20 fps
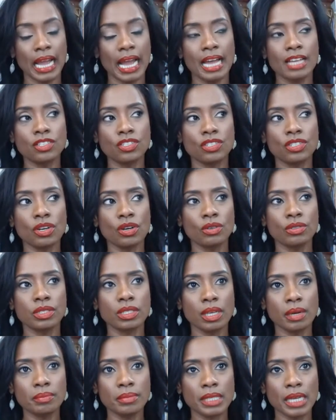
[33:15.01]
And so
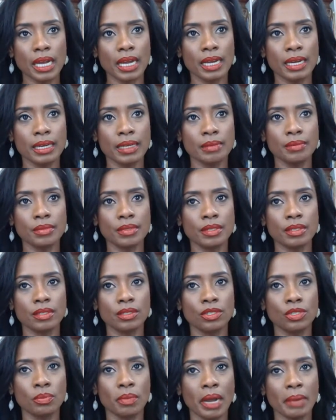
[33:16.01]
sometimes
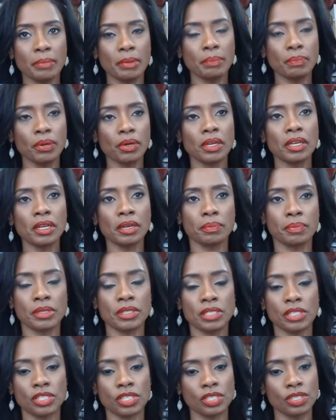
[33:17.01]
you might be put in a
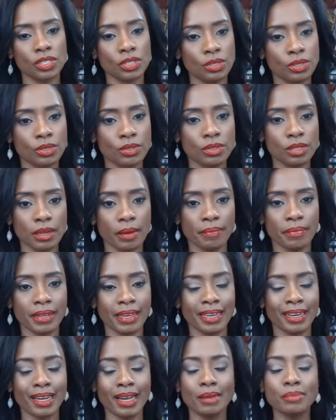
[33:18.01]
position to do
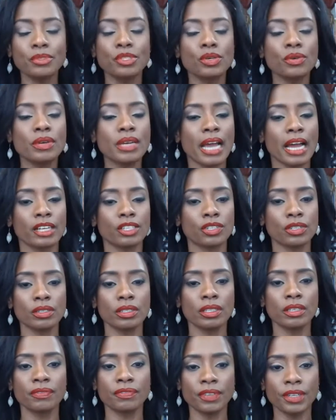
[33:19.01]
something and it comes so
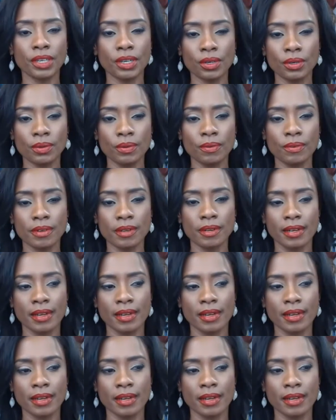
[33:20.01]
naturally for you